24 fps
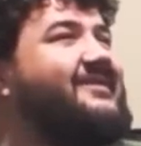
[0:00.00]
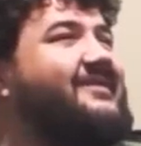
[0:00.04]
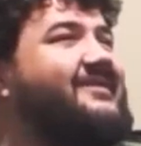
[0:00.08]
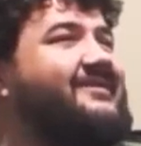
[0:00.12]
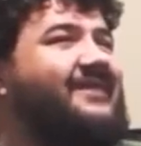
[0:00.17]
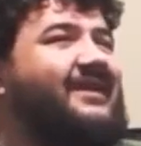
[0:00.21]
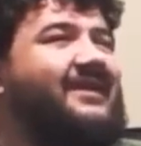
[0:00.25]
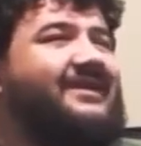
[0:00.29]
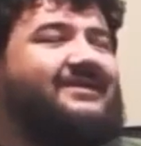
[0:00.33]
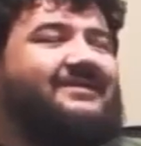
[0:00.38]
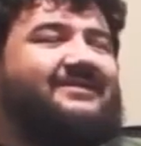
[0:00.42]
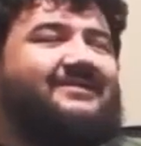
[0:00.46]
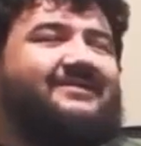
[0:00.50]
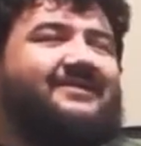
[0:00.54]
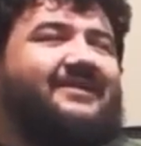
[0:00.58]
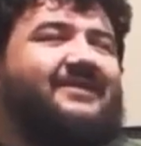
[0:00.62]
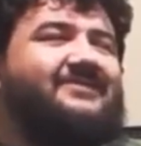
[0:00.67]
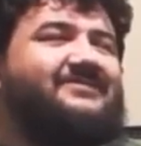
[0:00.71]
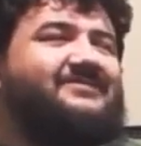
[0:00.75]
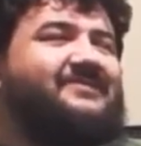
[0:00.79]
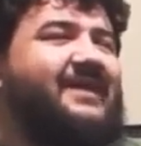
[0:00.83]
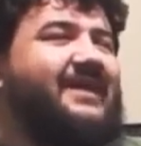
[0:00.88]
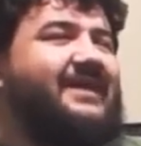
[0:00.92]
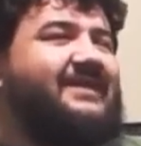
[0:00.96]
It
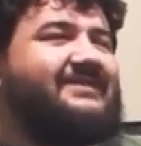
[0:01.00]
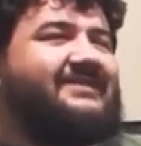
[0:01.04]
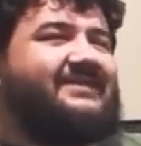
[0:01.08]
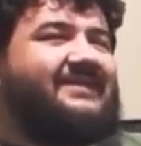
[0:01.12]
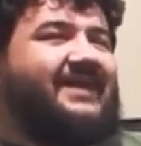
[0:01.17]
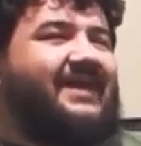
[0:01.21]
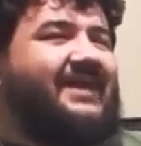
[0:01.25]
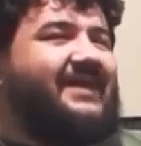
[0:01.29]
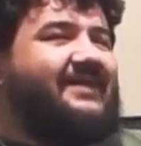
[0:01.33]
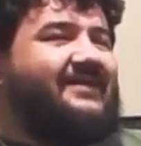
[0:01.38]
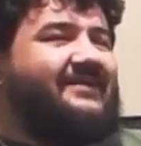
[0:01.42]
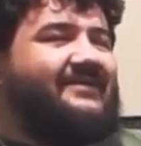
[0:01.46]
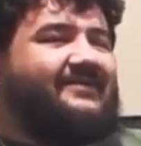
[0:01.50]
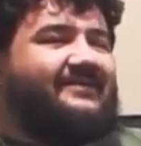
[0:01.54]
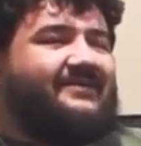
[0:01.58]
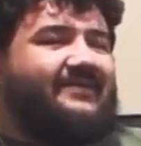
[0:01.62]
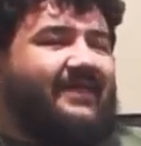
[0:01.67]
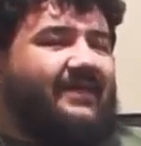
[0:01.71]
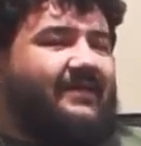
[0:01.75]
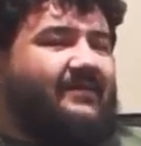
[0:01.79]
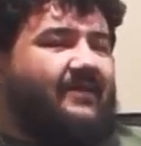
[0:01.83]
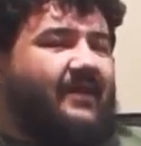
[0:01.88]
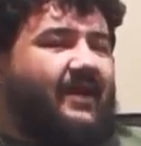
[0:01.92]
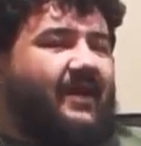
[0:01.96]
goes back to
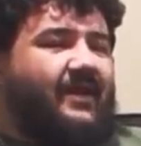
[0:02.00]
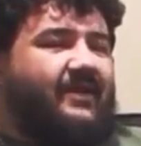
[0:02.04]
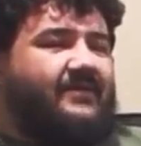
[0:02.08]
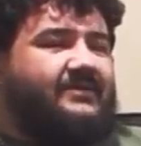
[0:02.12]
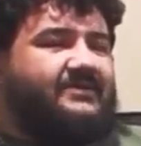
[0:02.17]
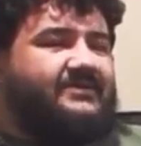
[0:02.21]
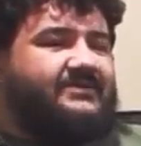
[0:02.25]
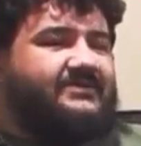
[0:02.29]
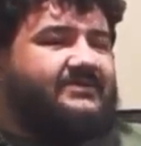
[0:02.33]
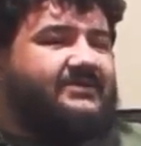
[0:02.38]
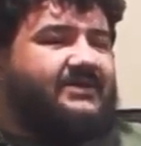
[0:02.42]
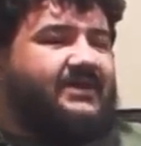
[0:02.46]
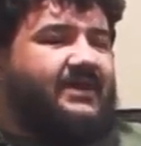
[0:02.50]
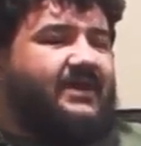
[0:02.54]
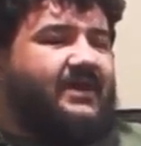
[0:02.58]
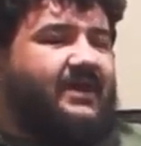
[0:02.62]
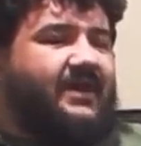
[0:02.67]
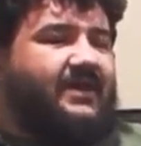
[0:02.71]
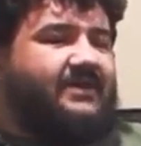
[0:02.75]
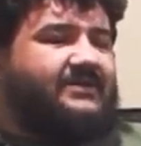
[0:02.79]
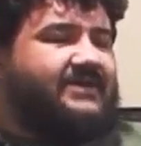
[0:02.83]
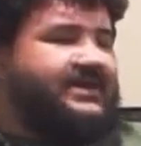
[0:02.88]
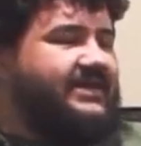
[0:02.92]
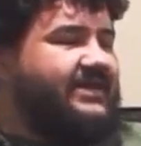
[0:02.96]
that
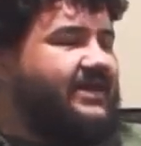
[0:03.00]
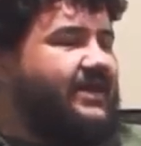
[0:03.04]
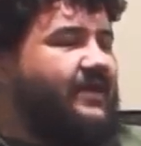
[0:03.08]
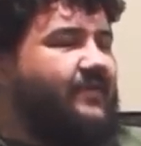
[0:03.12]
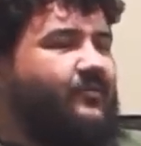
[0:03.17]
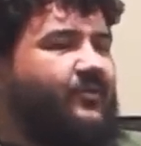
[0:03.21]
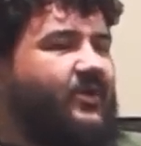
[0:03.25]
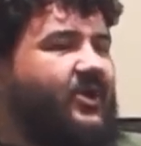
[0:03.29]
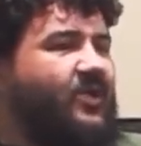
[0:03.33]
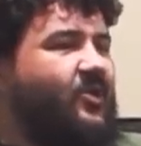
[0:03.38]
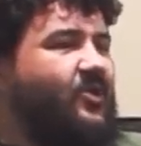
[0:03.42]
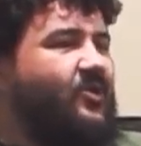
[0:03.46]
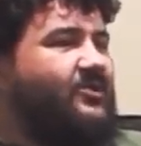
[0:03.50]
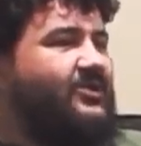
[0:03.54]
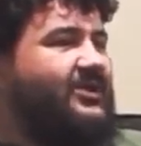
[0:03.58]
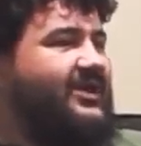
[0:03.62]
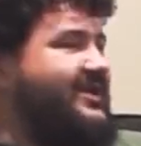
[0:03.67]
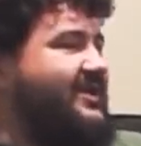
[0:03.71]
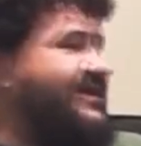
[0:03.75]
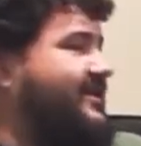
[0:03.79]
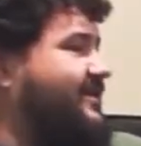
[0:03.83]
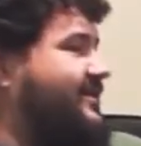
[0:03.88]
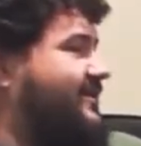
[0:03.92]
Danielle Bregoli,